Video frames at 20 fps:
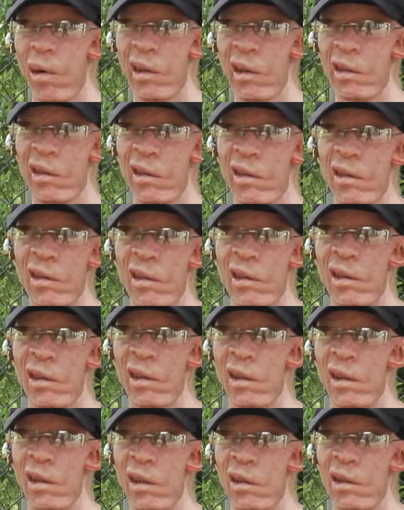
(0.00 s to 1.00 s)
on
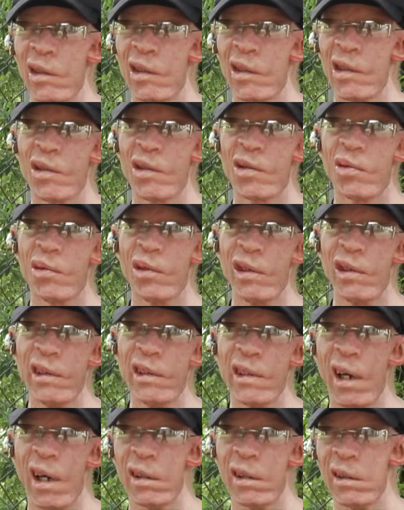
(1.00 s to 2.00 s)
the
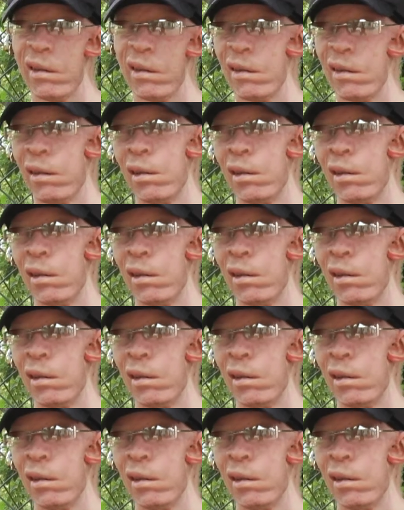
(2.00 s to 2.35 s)
street and